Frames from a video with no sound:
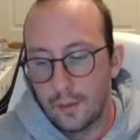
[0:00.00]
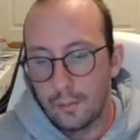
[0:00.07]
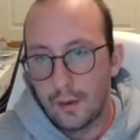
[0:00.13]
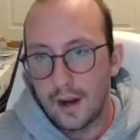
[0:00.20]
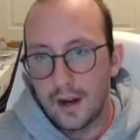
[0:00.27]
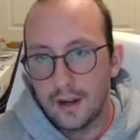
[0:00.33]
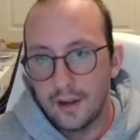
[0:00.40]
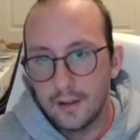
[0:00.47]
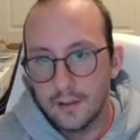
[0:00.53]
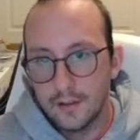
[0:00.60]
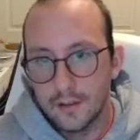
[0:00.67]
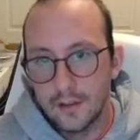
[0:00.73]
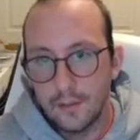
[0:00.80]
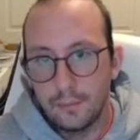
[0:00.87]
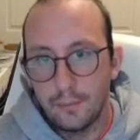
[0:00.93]

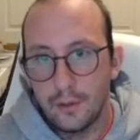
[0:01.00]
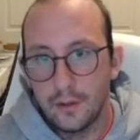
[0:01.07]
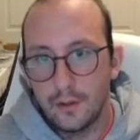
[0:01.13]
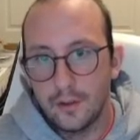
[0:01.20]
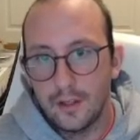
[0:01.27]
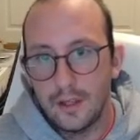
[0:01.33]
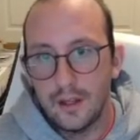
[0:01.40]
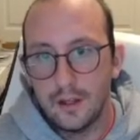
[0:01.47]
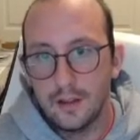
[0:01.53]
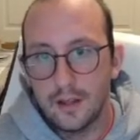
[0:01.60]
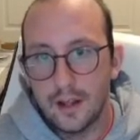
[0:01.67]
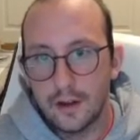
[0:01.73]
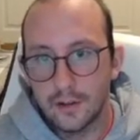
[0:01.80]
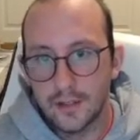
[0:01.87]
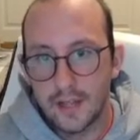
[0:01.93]
brackets and put the
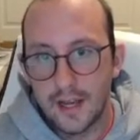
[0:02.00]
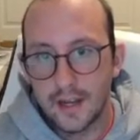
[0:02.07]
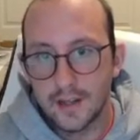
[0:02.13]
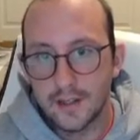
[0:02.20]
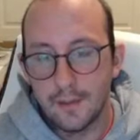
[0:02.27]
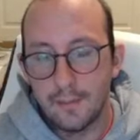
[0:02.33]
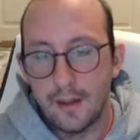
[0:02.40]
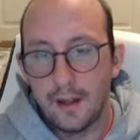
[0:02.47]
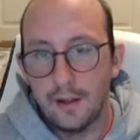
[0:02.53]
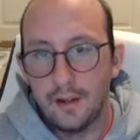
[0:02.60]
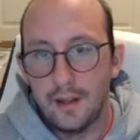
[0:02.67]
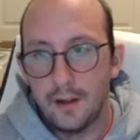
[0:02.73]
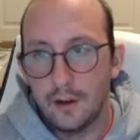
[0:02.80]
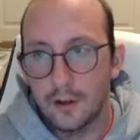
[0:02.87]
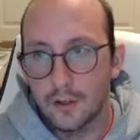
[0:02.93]
letters X M L
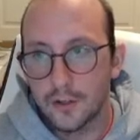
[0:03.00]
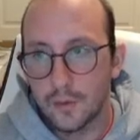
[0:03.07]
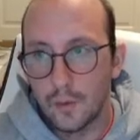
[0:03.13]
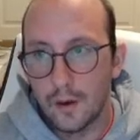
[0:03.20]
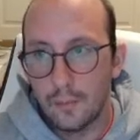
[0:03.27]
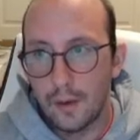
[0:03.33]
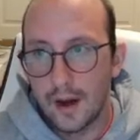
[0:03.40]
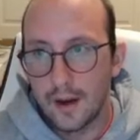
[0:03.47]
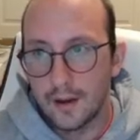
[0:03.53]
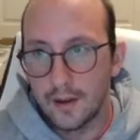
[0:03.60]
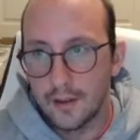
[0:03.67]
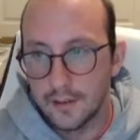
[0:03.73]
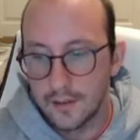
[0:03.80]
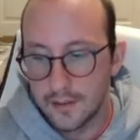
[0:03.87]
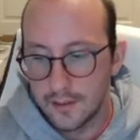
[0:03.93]
in our square
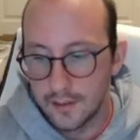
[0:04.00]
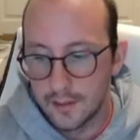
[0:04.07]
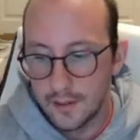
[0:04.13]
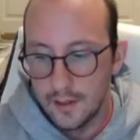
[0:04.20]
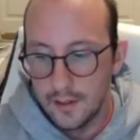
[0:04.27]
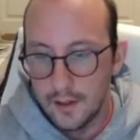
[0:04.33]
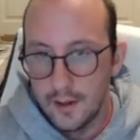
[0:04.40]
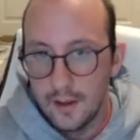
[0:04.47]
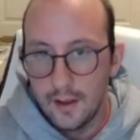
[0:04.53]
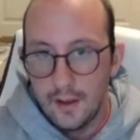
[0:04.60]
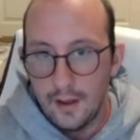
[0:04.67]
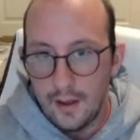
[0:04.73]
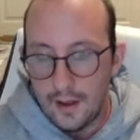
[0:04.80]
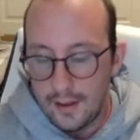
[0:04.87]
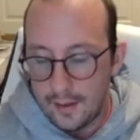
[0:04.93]
brackets.
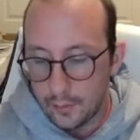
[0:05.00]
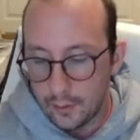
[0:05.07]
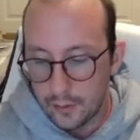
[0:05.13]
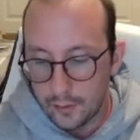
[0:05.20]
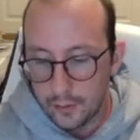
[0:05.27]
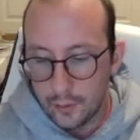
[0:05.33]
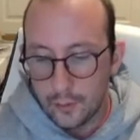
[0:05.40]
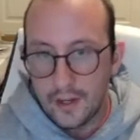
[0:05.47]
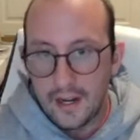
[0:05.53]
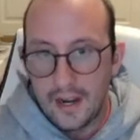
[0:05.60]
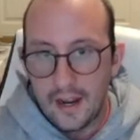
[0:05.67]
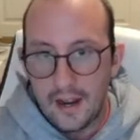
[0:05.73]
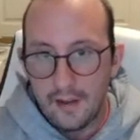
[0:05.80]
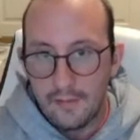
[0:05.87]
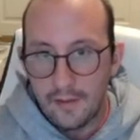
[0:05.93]
And then we're going to create
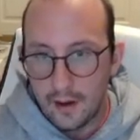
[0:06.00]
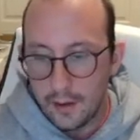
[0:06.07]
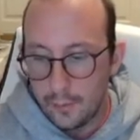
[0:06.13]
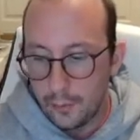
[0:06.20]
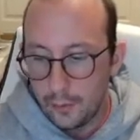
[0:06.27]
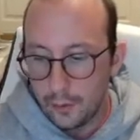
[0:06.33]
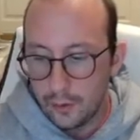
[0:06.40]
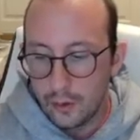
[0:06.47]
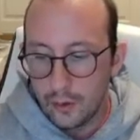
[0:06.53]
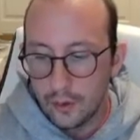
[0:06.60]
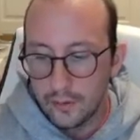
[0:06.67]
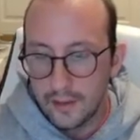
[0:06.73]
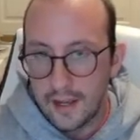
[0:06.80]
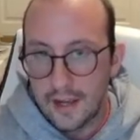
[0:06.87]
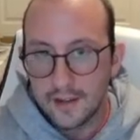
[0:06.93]
a variable
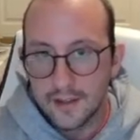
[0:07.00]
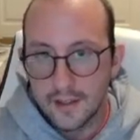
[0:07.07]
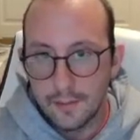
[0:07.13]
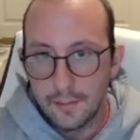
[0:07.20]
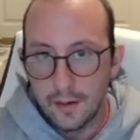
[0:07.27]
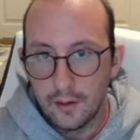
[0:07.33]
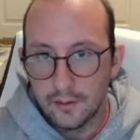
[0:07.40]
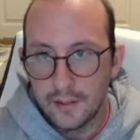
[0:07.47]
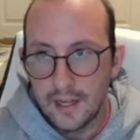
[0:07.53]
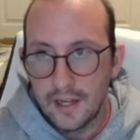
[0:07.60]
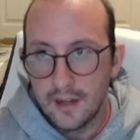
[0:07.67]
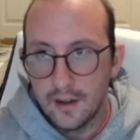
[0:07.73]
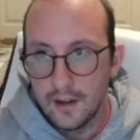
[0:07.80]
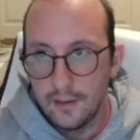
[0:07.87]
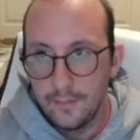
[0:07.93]
called X M L
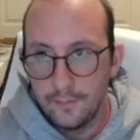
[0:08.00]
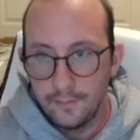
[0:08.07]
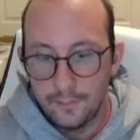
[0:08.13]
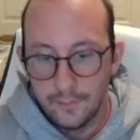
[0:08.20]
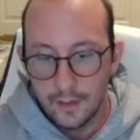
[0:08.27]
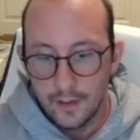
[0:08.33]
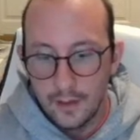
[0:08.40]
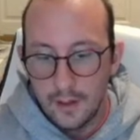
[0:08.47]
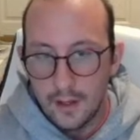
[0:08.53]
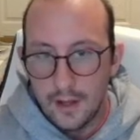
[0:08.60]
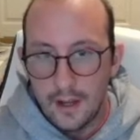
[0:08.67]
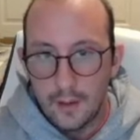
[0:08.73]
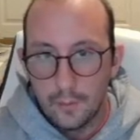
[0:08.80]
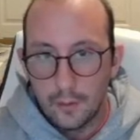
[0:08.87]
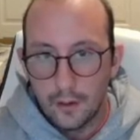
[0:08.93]
data.
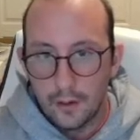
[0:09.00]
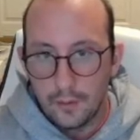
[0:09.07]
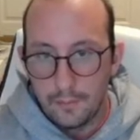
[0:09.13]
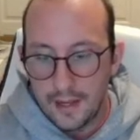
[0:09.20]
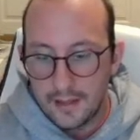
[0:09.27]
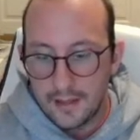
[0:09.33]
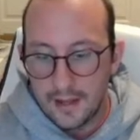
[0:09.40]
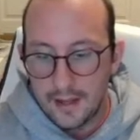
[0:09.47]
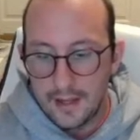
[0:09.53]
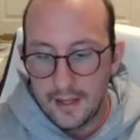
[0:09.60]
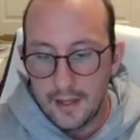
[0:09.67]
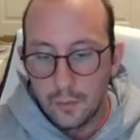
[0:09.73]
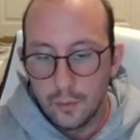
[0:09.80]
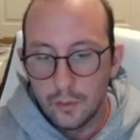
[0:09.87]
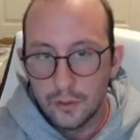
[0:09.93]
And we're going to make that
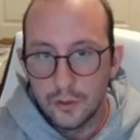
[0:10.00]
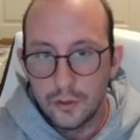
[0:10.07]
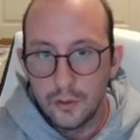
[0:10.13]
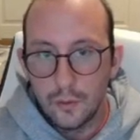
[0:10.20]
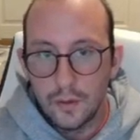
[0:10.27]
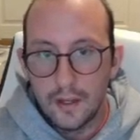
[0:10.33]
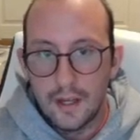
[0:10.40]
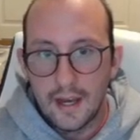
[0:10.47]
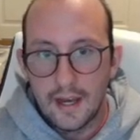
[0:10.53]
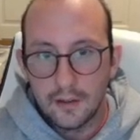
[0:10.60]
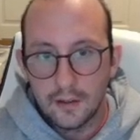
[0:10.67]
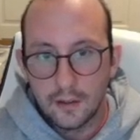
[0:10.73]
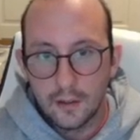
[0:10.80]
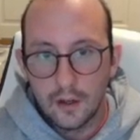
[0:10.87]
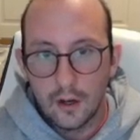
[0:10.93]
equal to
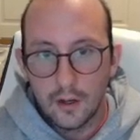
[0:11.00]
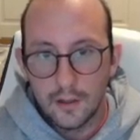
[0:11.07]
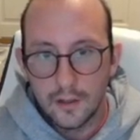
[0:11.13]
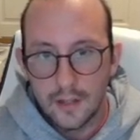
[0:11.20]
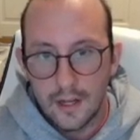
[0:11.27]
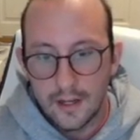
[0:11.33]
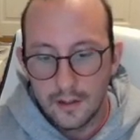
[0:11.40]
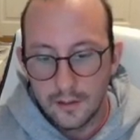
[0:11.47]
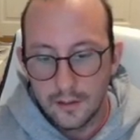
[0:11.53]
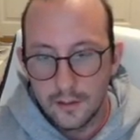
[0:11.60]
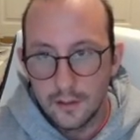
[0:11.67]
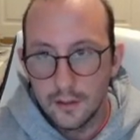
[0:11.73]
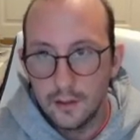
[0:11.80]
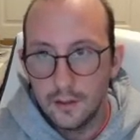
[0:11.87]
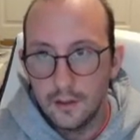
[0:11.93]
Get-Content.